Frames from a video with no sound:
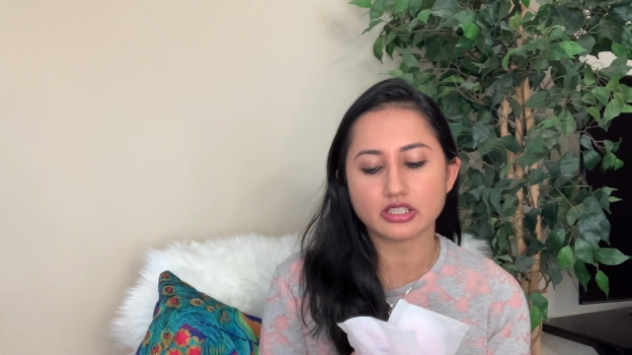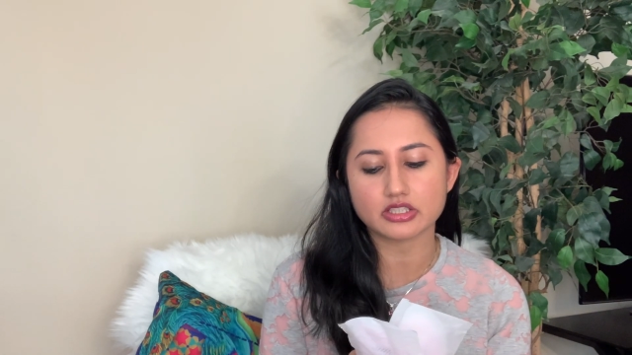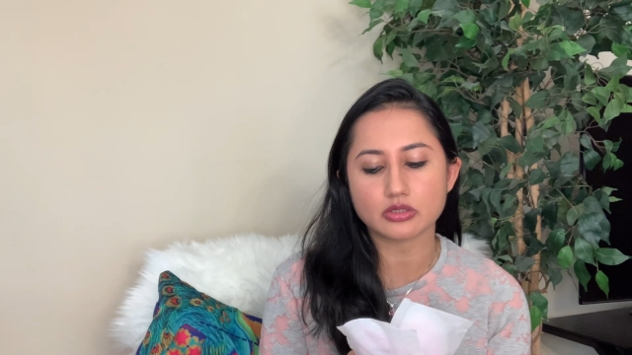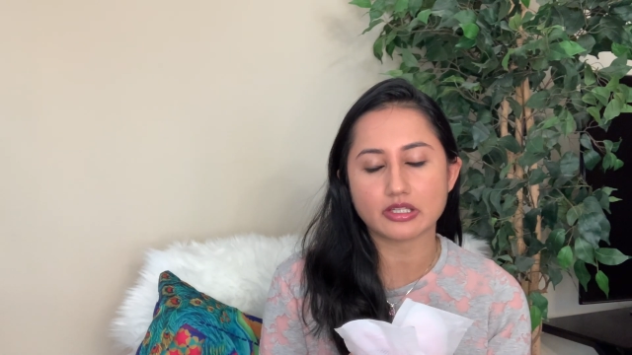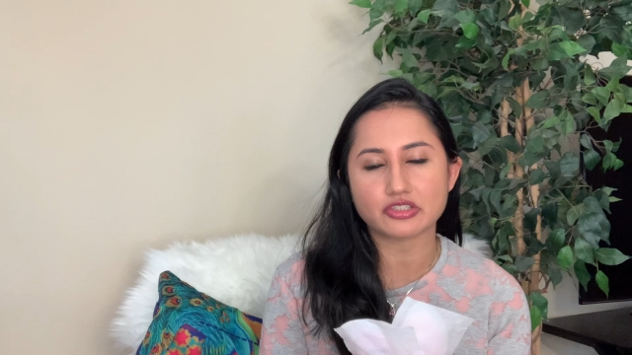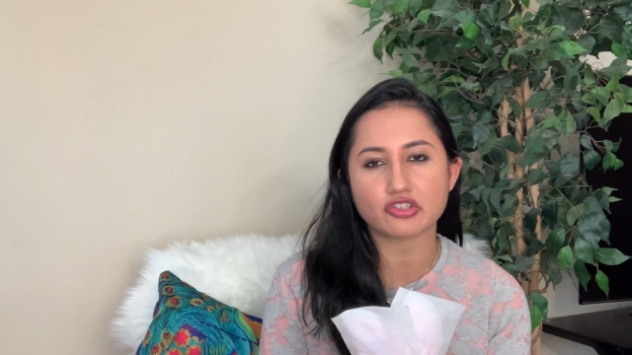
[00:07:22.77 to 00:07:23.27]
And
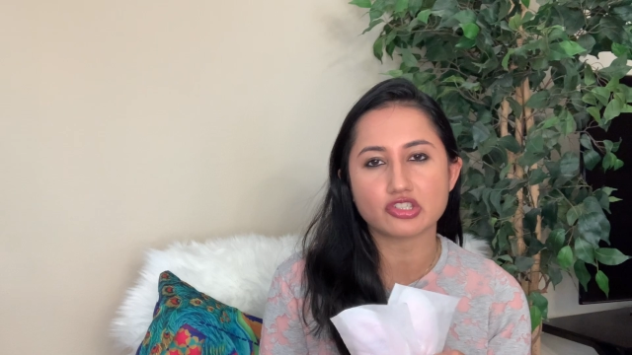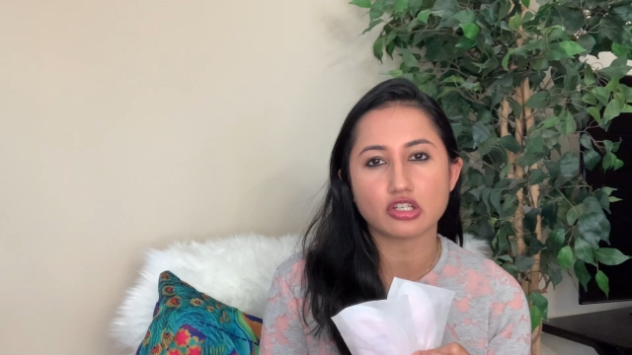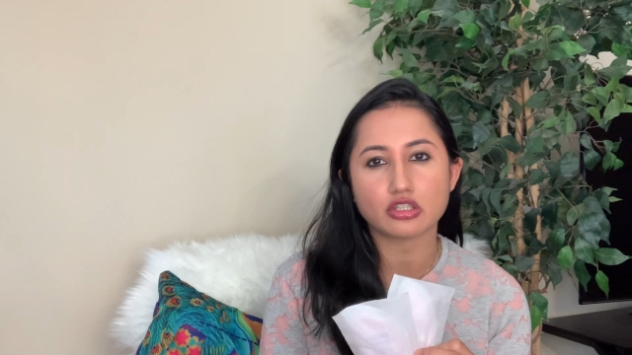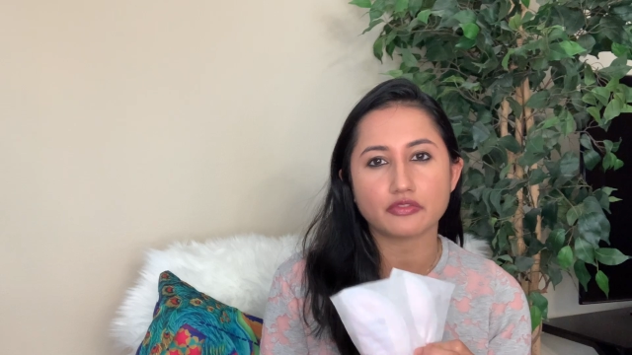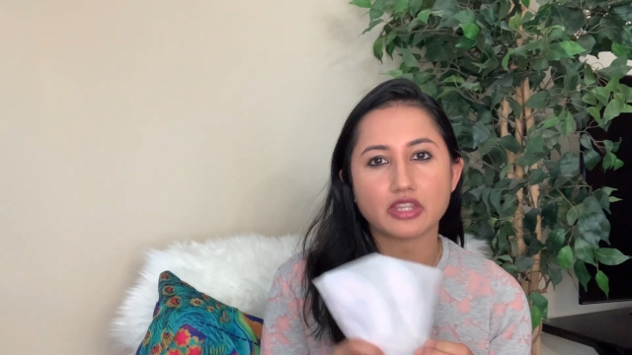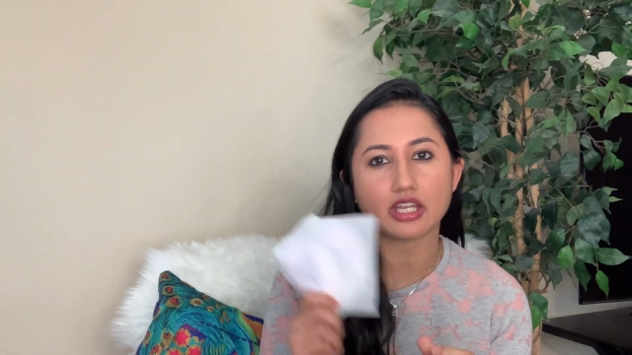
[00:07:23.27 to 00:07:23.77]
so as a
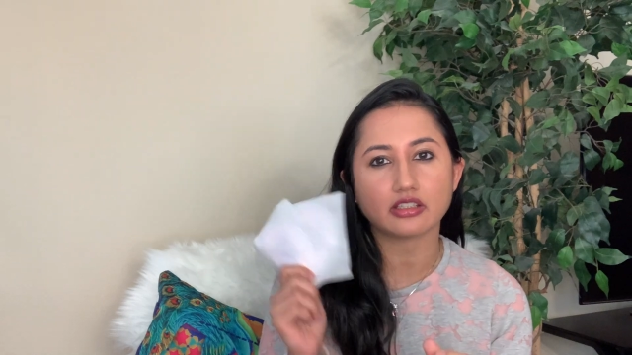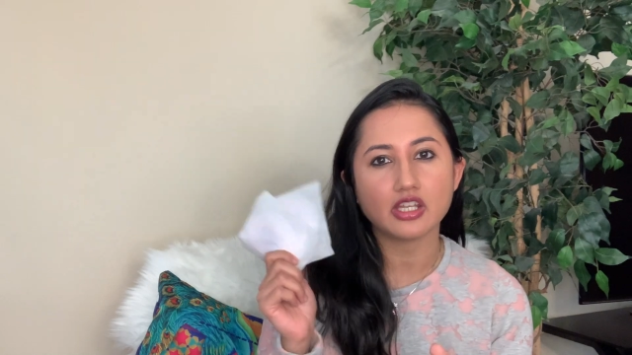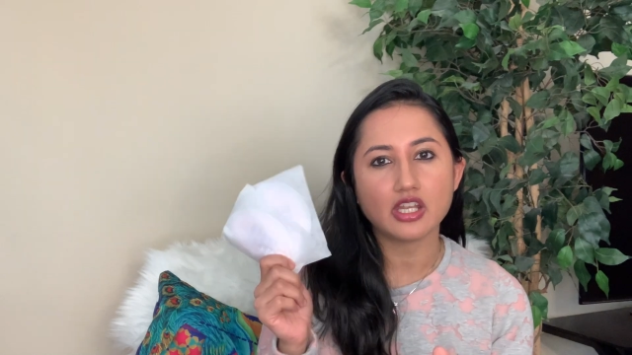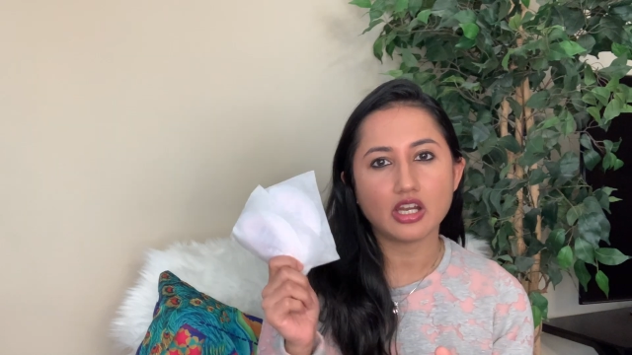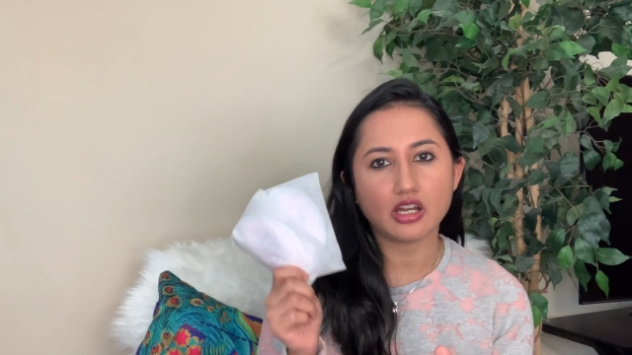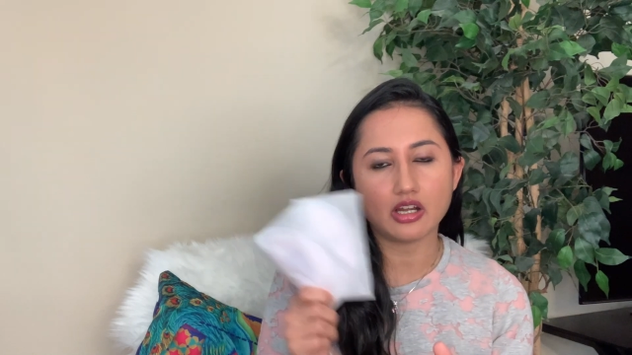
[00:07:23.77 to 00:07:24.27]
result of that,
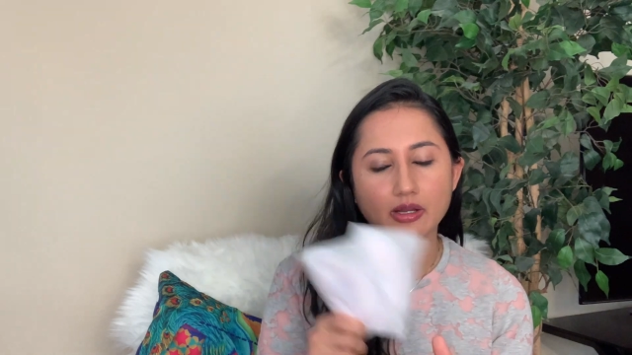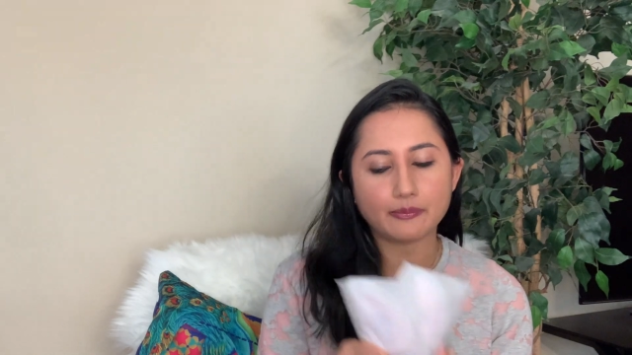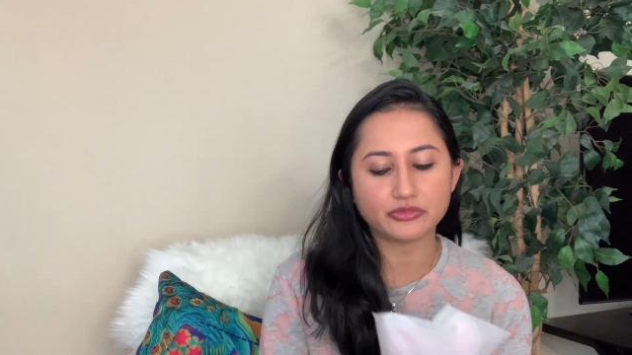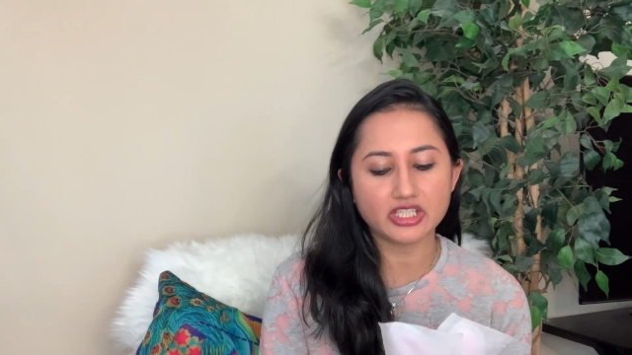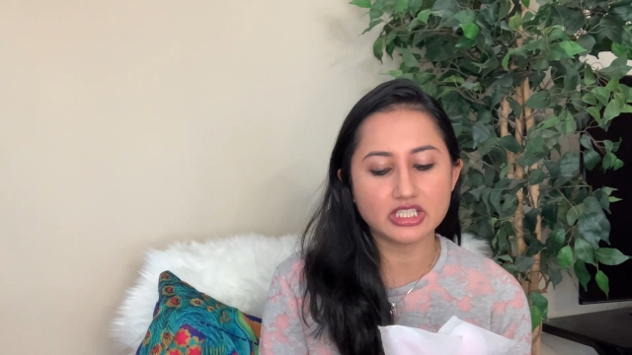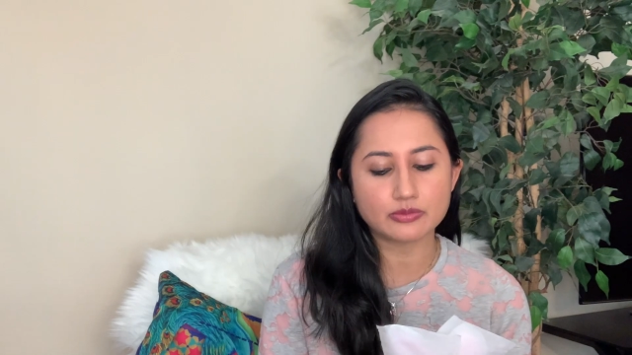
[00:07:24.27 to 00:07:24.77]

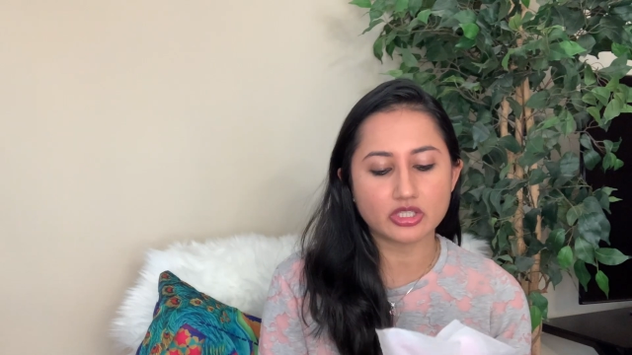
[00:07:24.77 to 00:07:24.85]
these